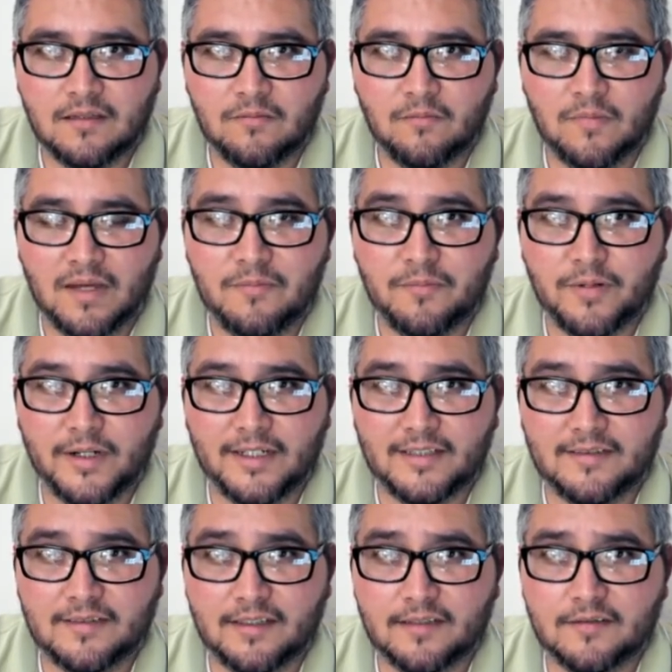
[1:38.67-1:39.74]
My
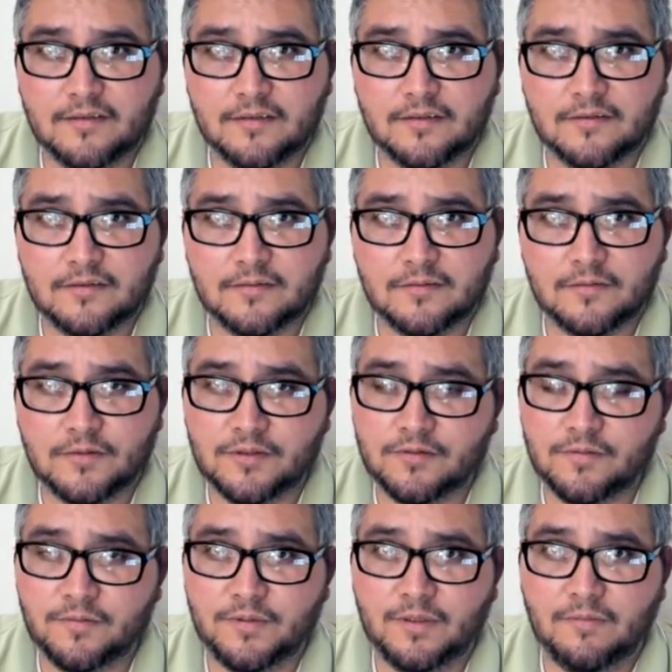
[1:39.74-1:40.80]
predecessors, which
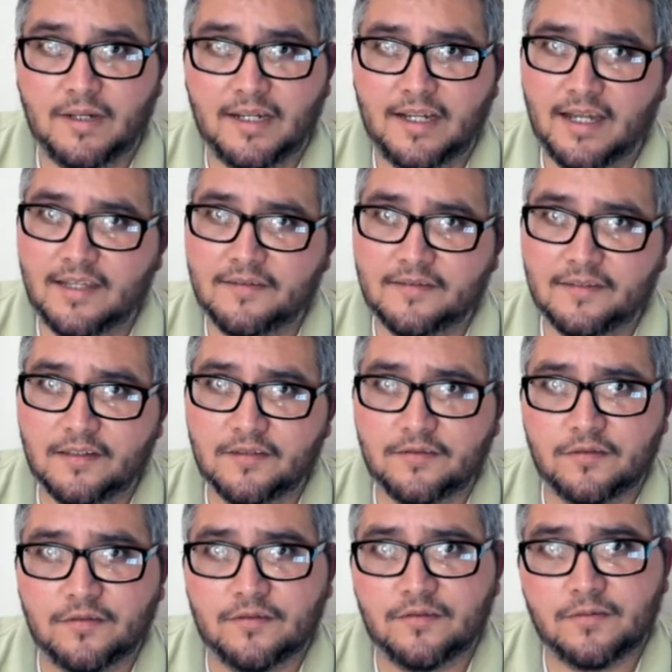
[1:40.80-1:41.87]
would be my
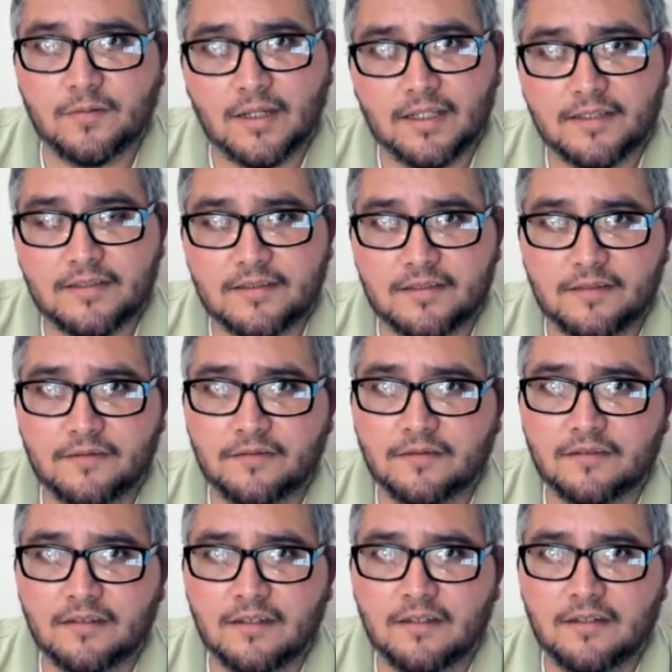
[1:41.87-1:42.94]
ancestors, relatives,
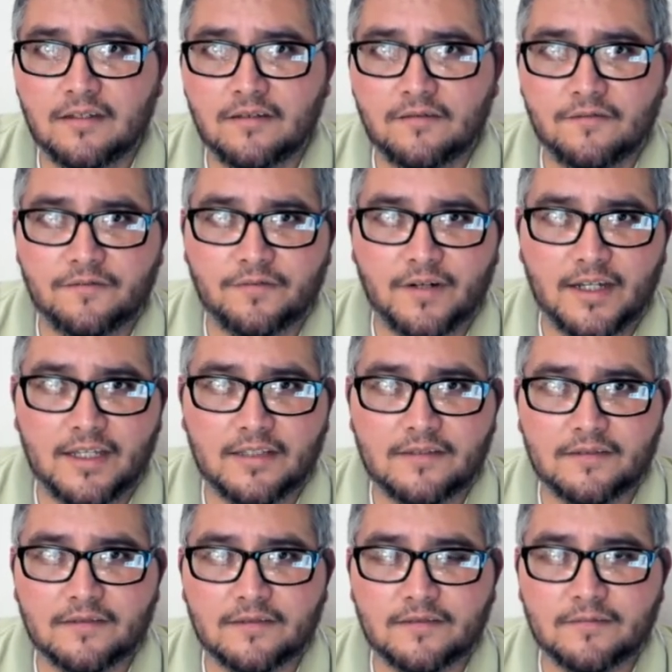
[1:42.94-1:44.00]

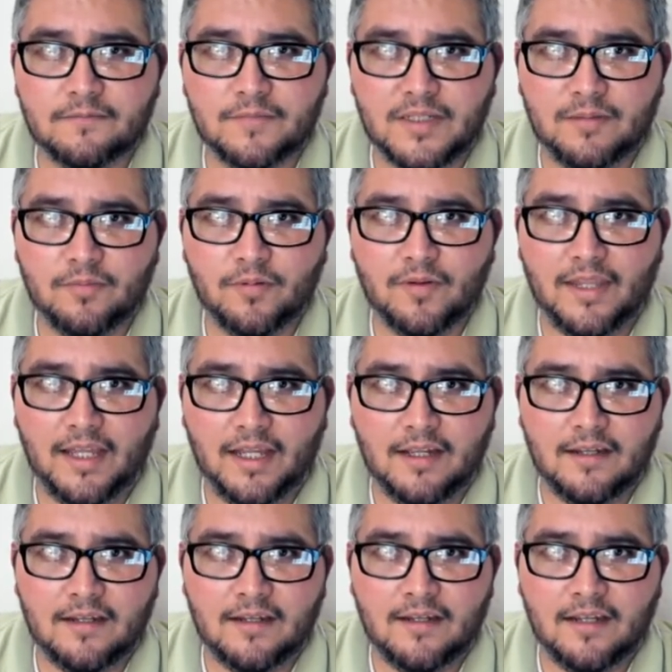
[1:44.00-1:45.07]
friends, people that
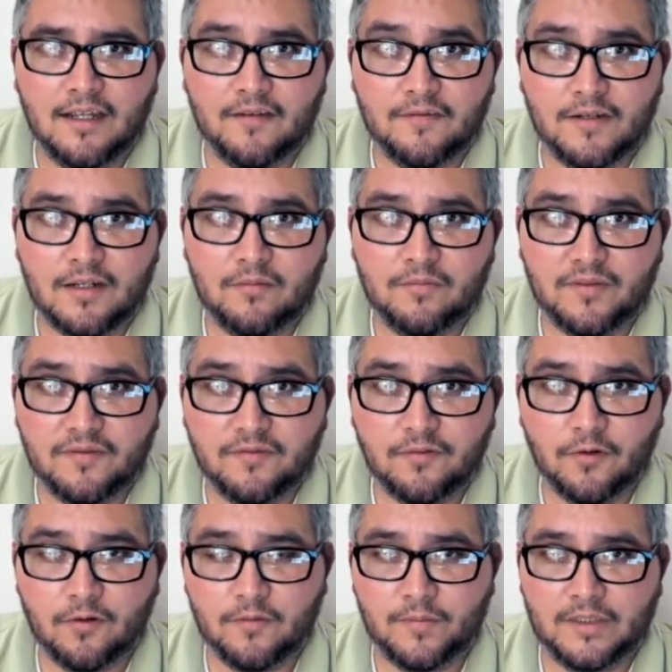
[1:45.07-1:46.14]
have come
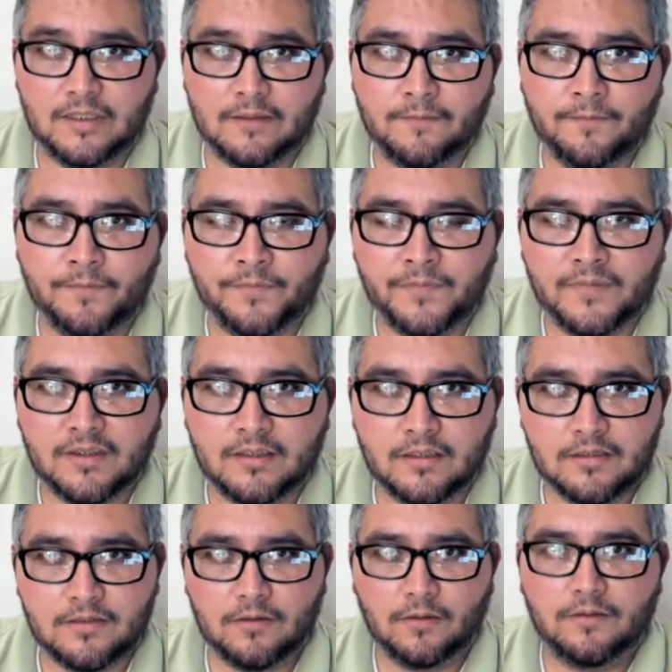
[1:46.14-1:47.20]
before me, the
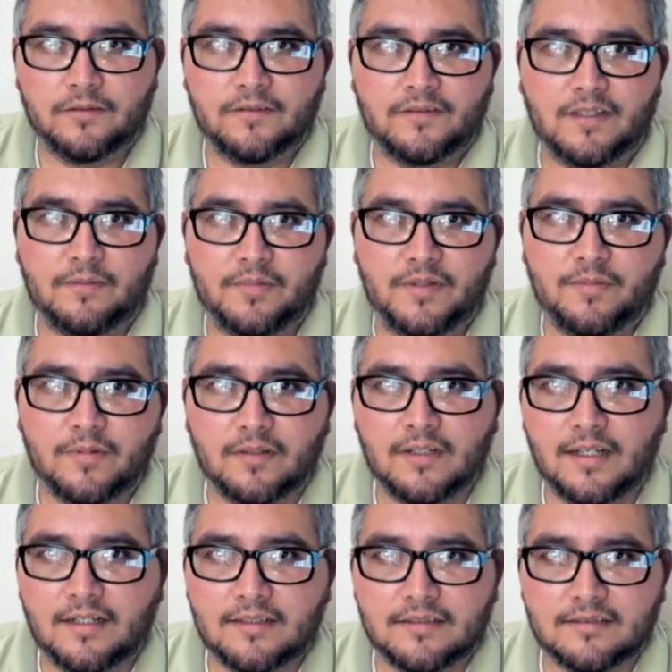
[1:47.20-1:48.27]
shoulders that people
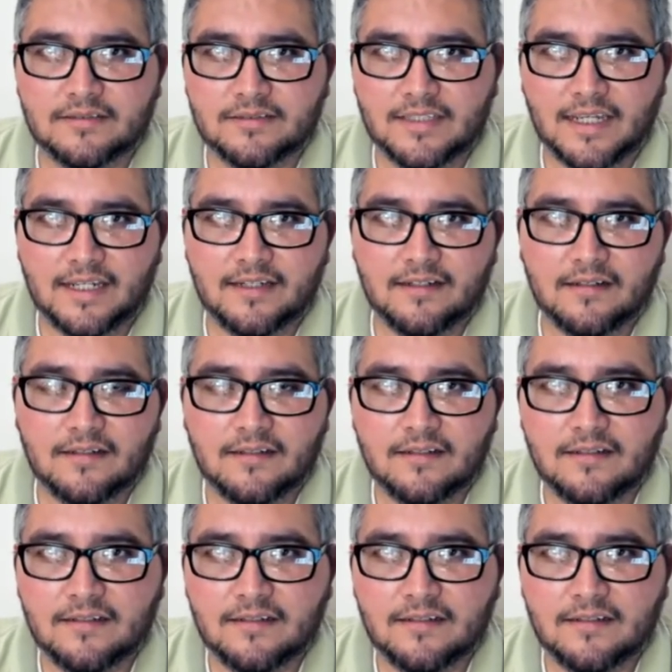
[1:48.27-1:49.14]
like to stand on,